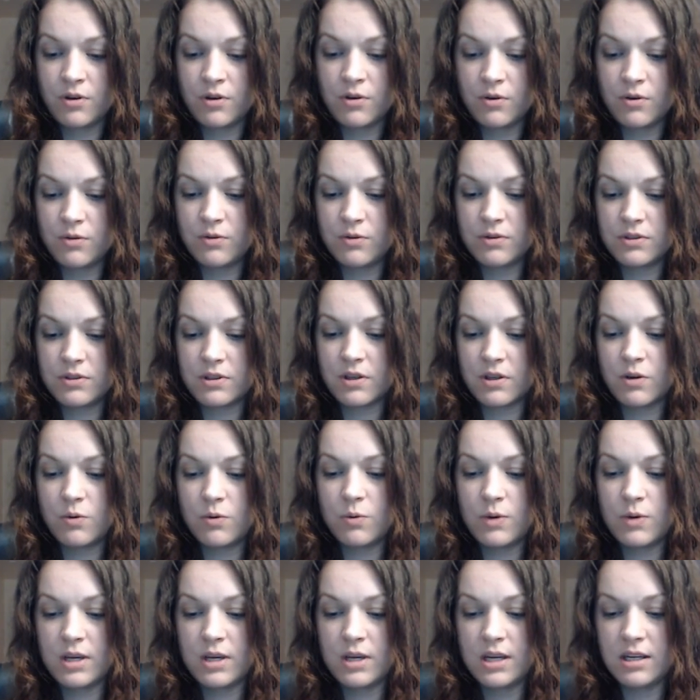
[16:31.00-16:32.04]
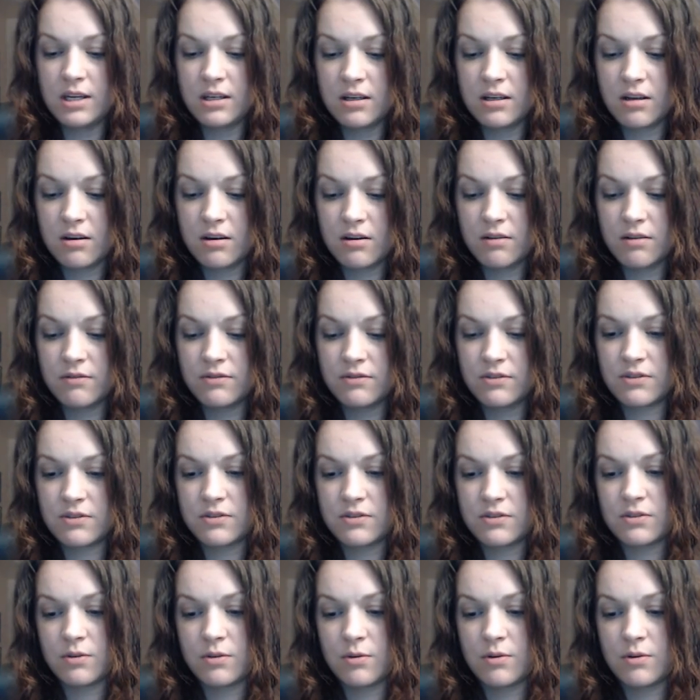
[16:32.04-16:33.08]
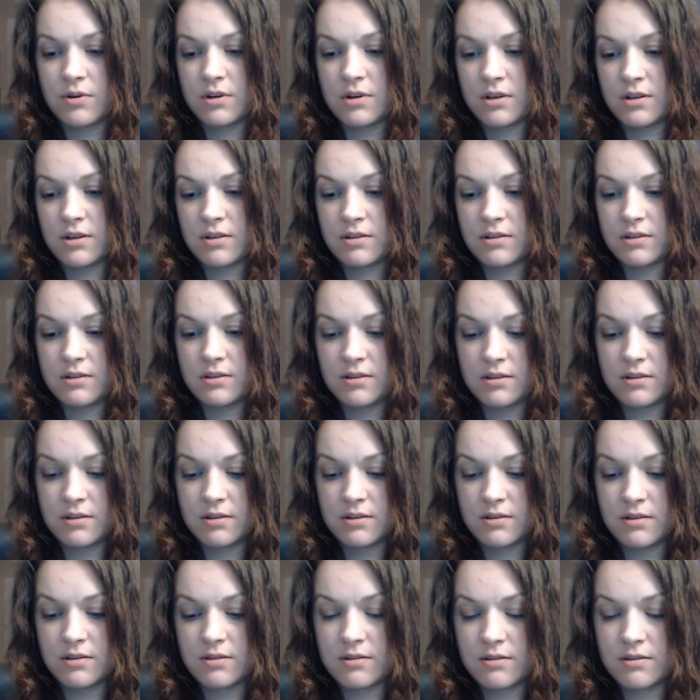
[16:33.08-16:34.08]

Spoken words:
Who is the Queen of Swords?